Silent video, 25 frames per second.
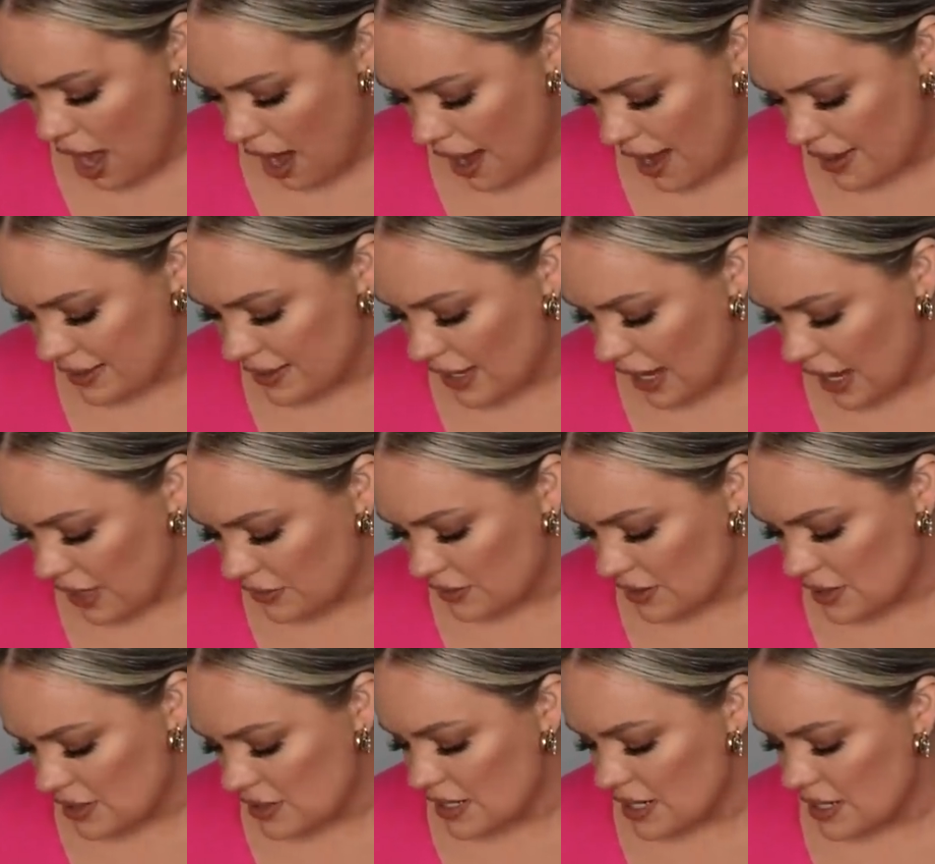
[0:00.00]
I got
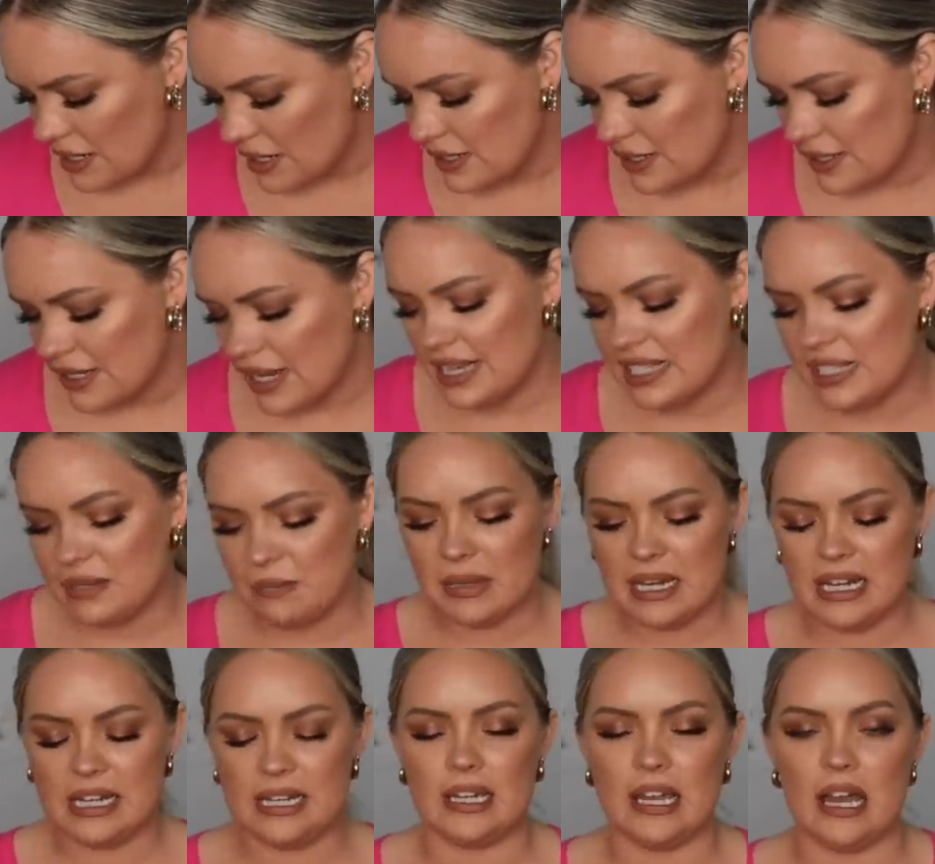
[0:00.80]
this in a size
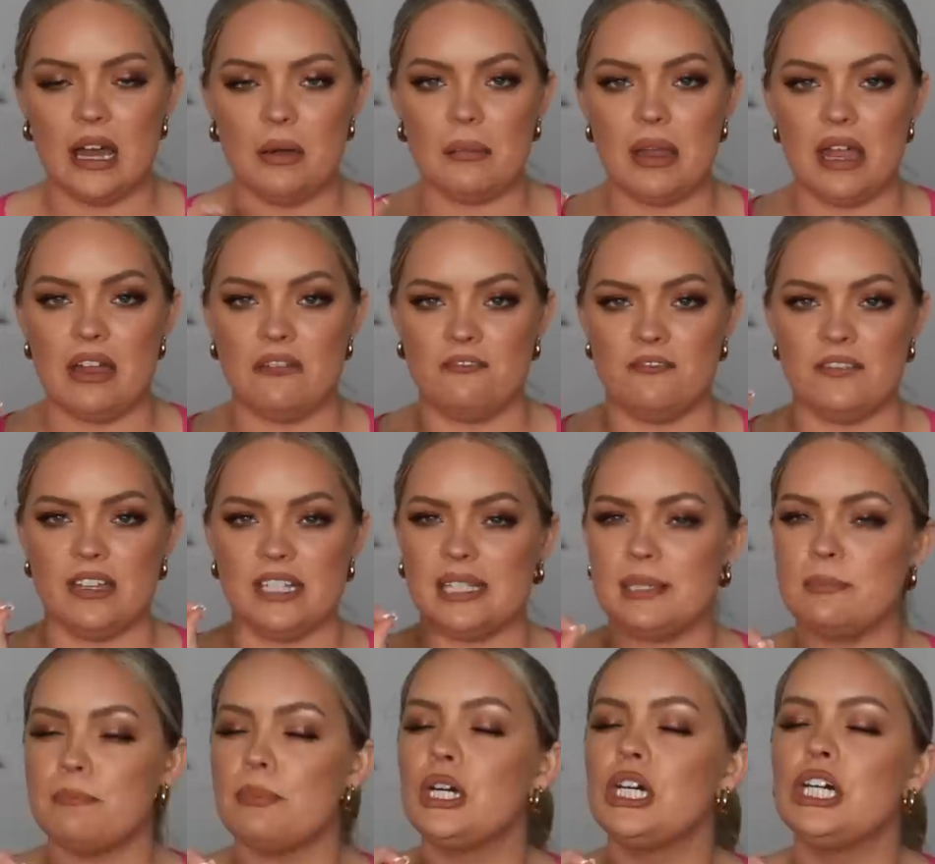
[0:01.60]
medium. It
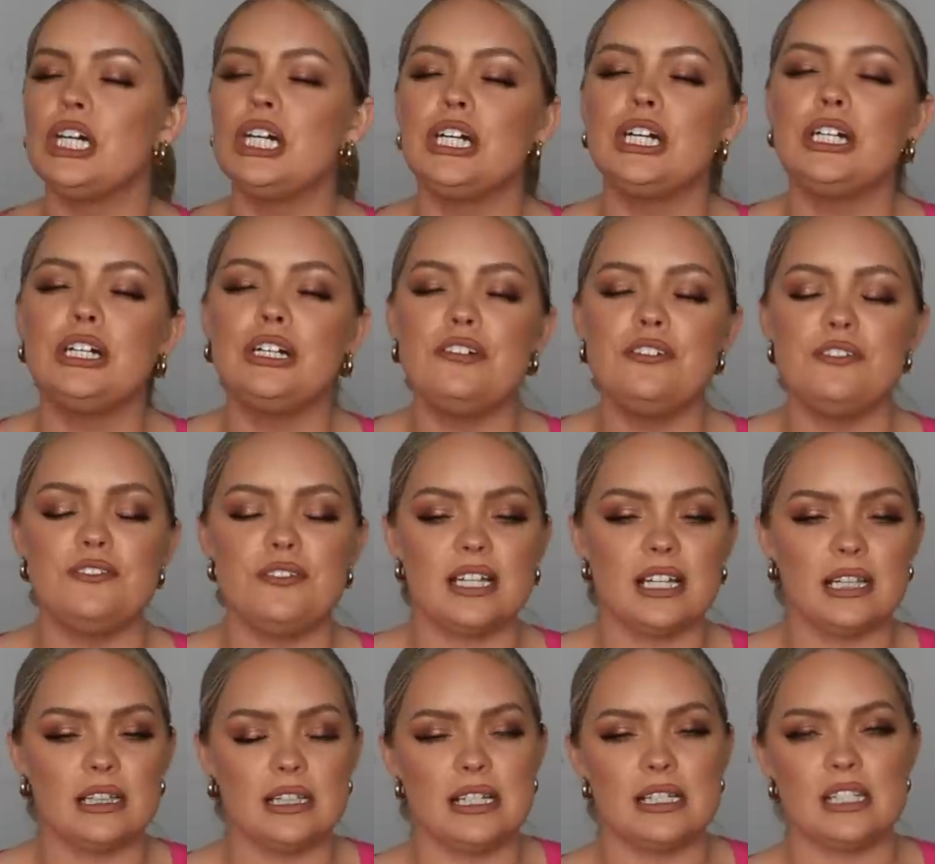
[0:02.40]
fits
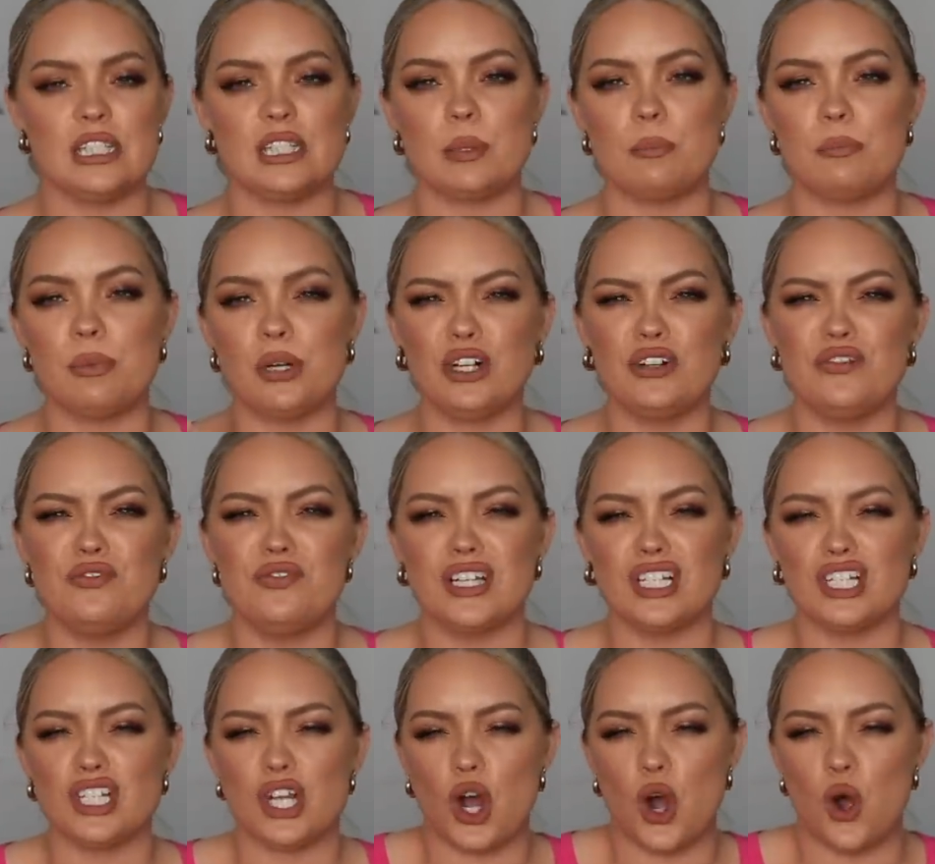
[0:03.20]
perfectly. It's the
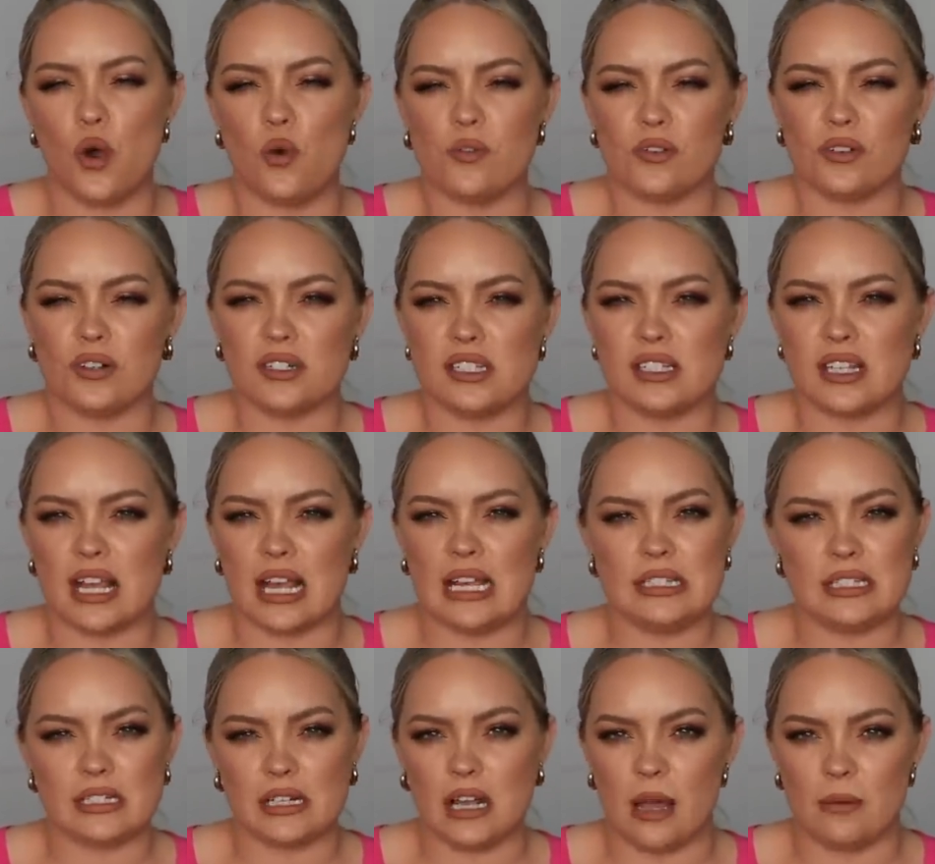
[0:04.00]
perfect
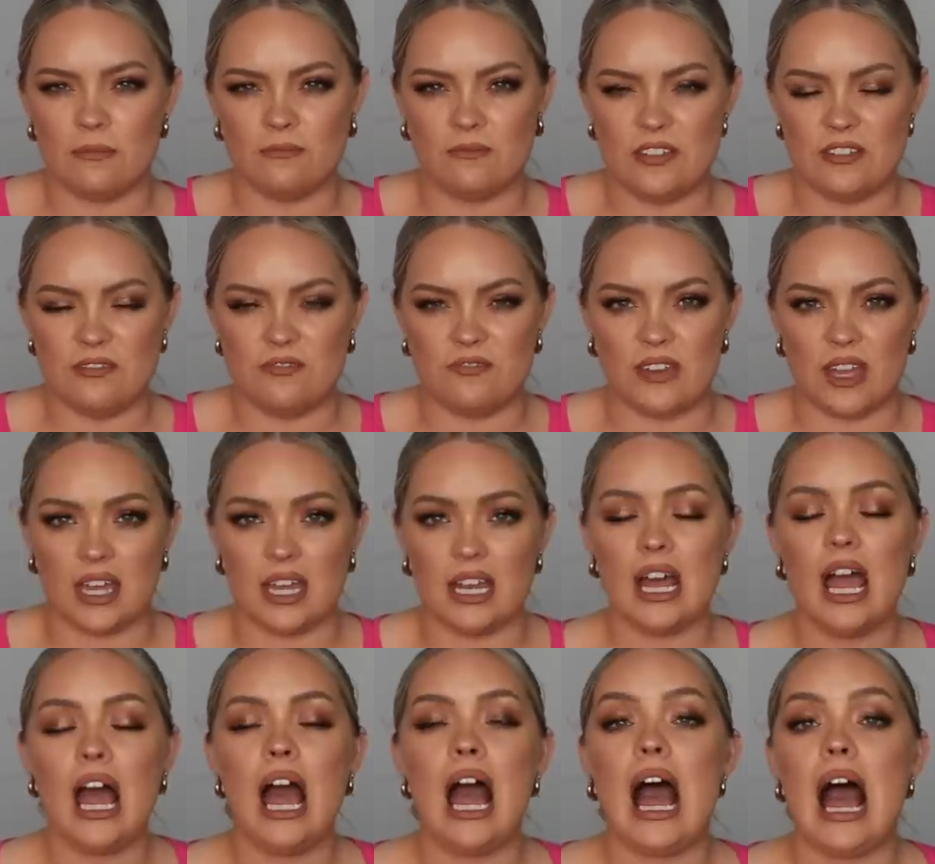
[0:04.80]
oversized comfy
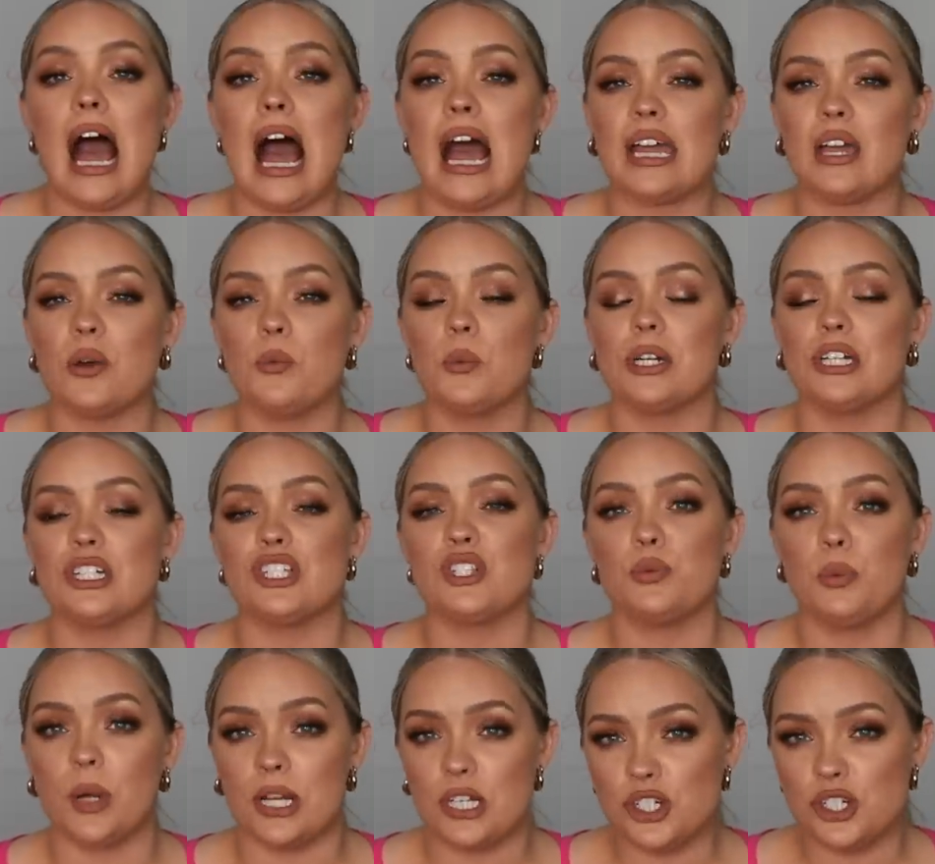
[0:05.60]
fit. I can wear a
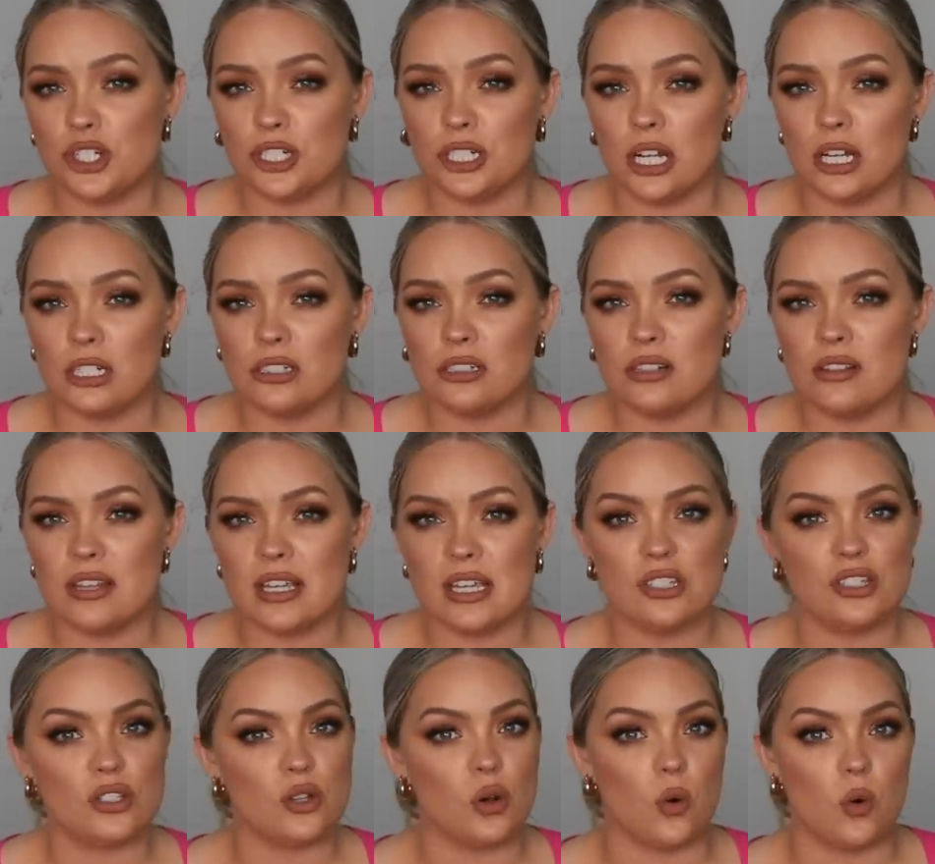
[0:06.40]
sweatshirt under
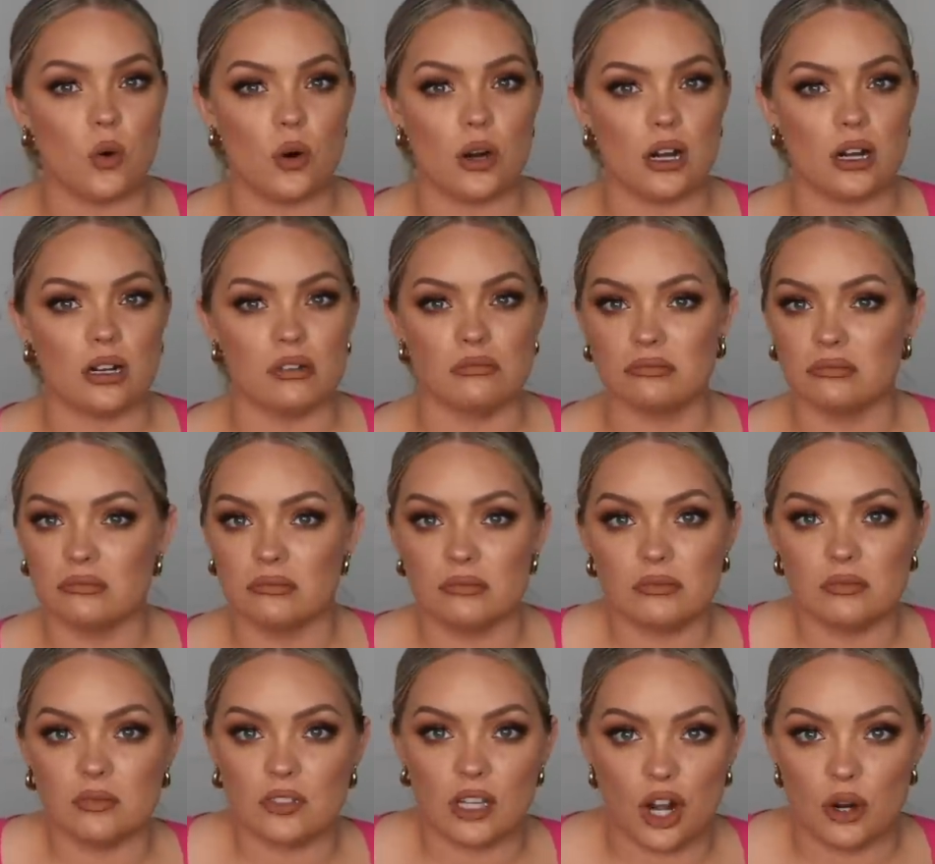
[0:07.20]
this or
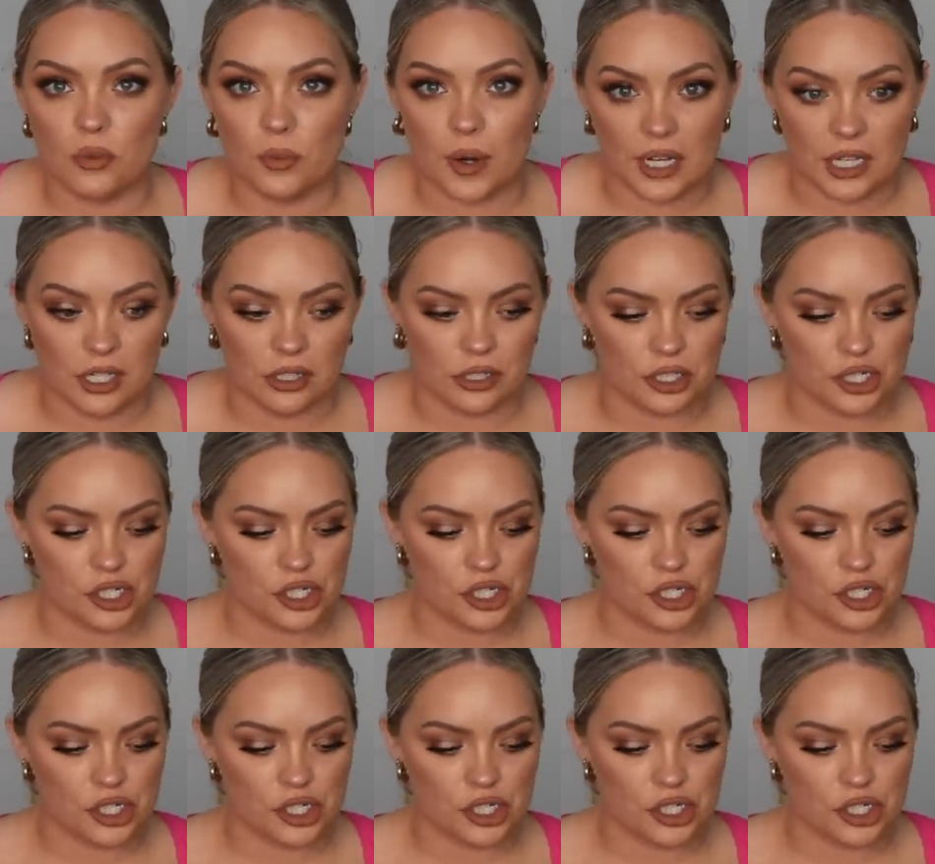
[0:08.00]
a regular